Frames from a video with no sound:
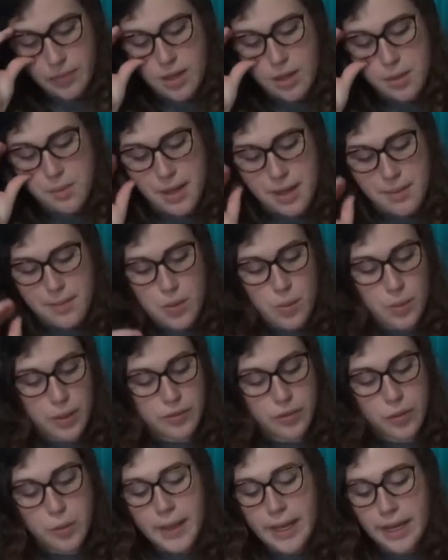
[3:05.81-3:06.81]
Maybe one of
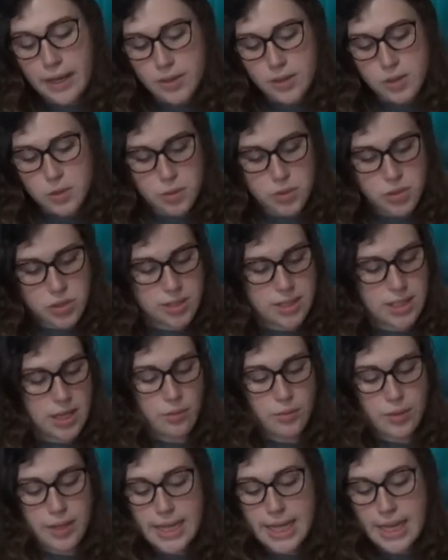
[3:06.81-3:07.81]
her parents was just out
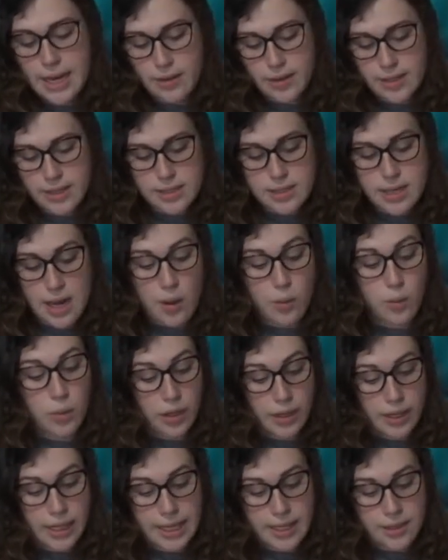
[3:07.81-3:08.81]
running errands, not
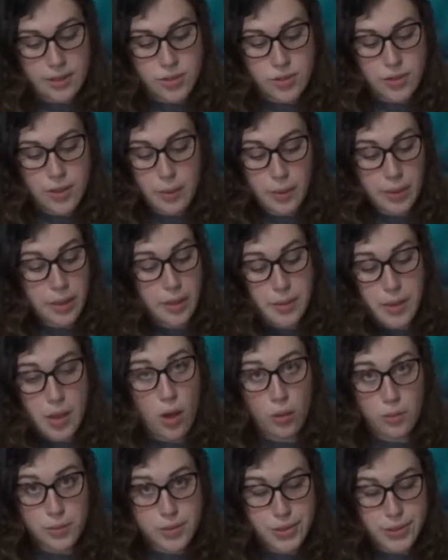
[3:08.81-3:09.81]
working, so they were going to be
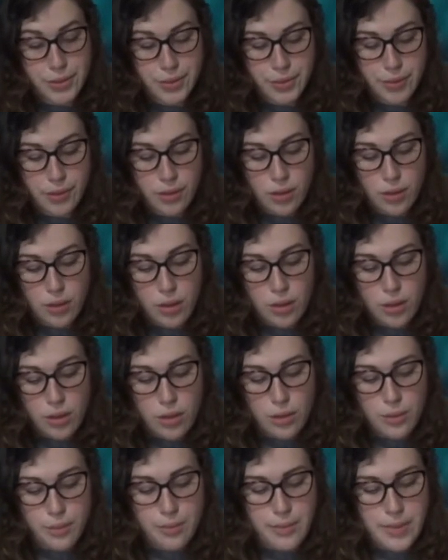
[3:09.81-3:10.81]
home soon.
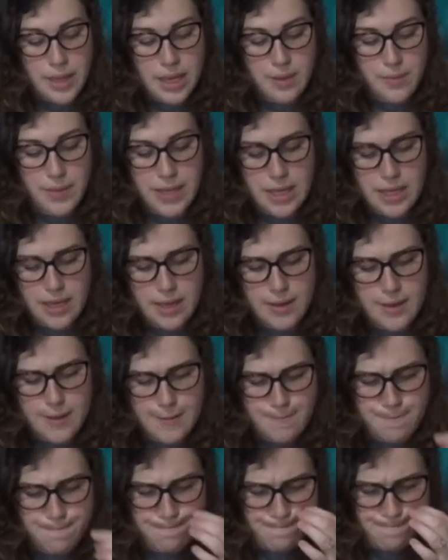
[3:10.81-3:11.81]
Maybe
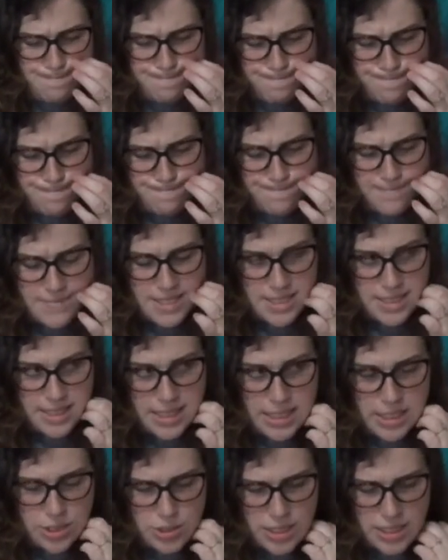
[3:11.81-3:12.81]

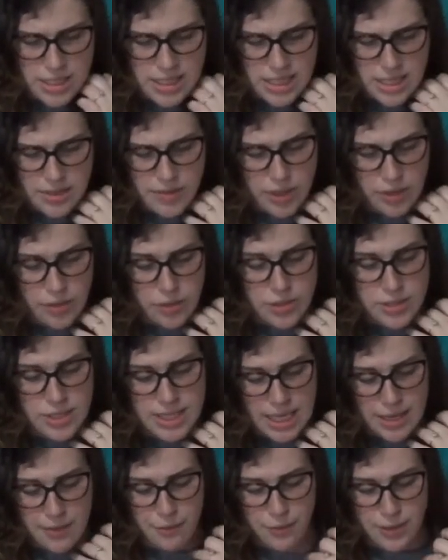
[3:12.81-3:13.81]
he tried to think of another
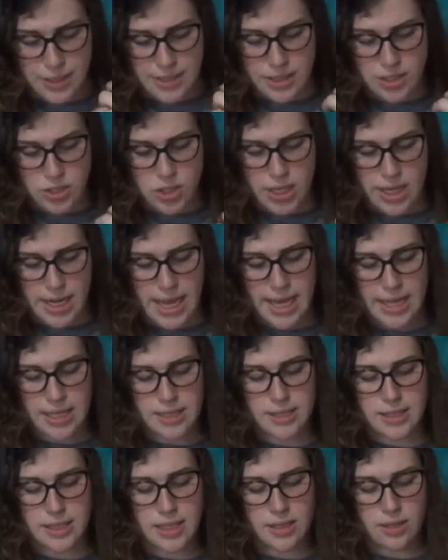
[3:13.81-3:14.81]
safe reason Jen hadn't
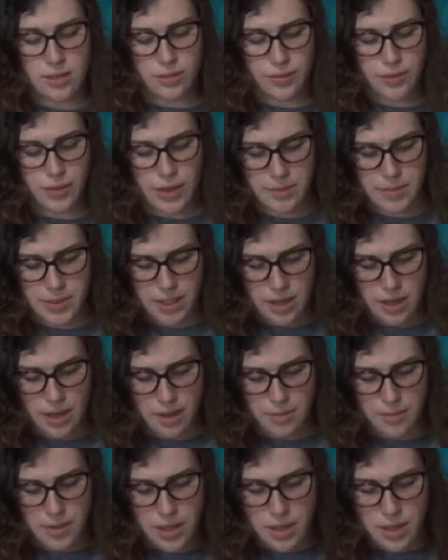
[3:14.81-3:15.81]
signaled for him to
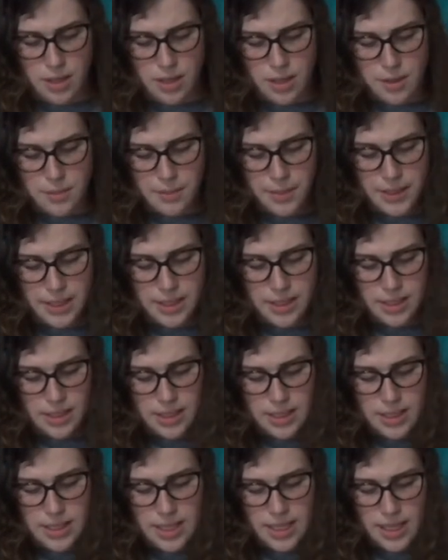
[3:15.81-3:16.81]
come, but
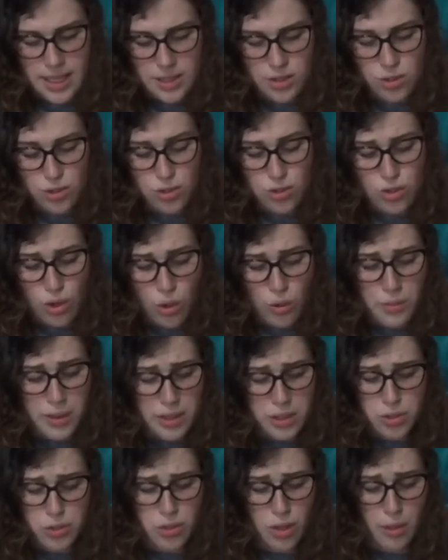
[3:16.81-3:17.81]
he had so
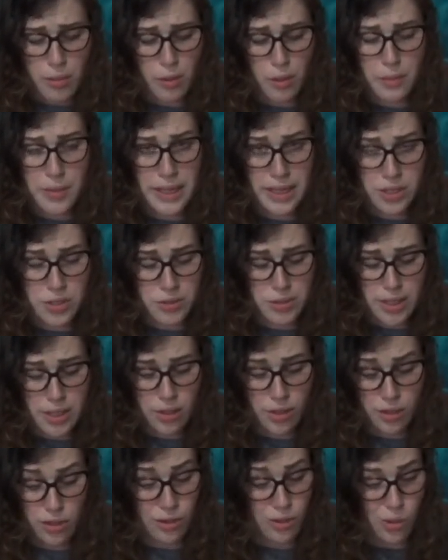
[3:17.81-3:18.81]
much trouble picturing
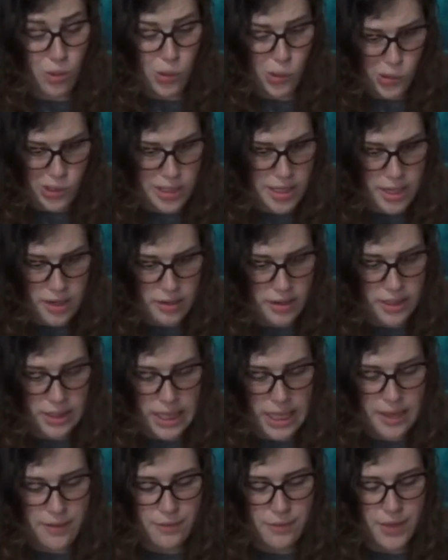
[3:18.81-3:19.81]
her ordinary
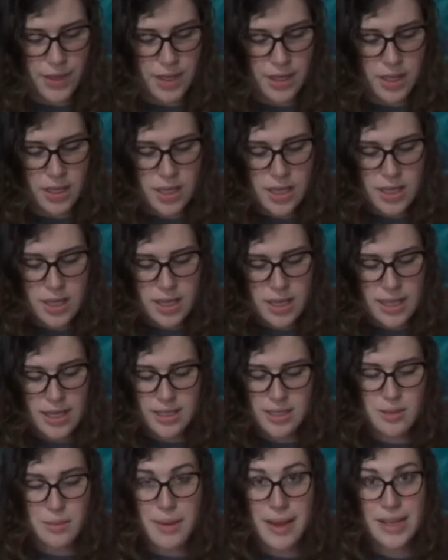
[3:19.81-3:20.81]
life that
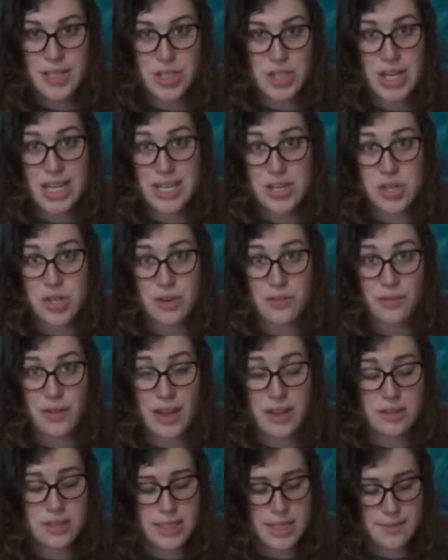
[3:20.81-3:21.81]
his imagination
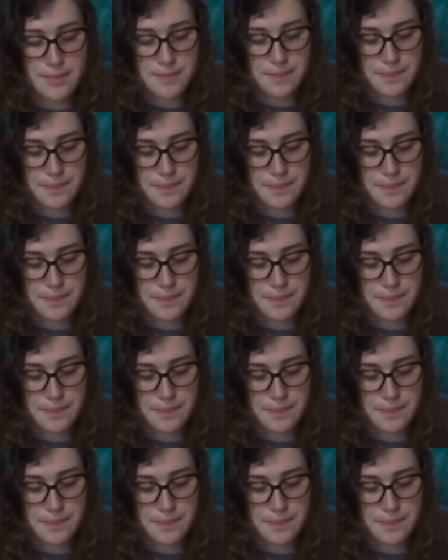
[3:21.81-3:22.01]
failed him.